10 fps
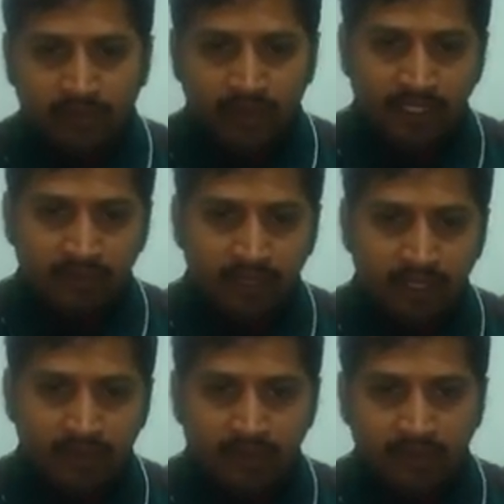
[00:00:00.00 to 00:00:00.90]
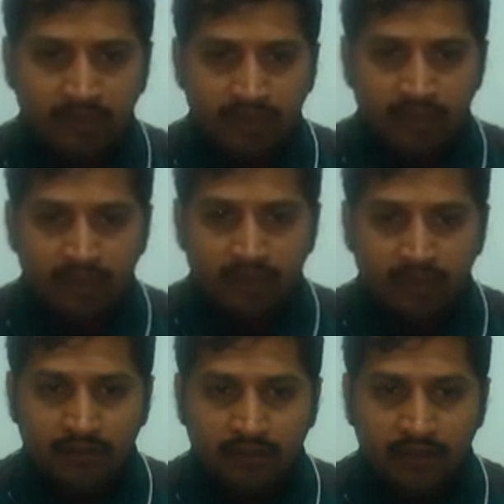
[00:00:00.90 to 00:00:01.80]
For example,
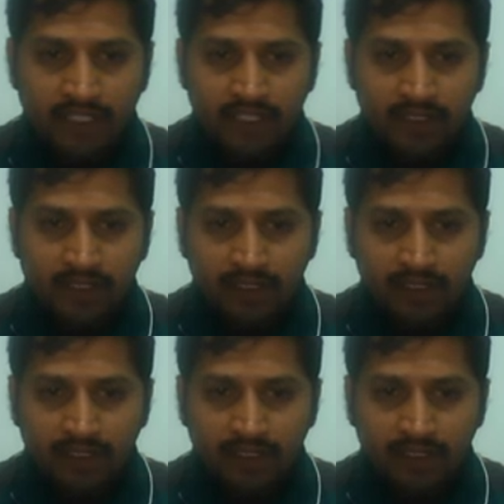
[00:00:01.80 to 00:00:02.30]
if you play c3,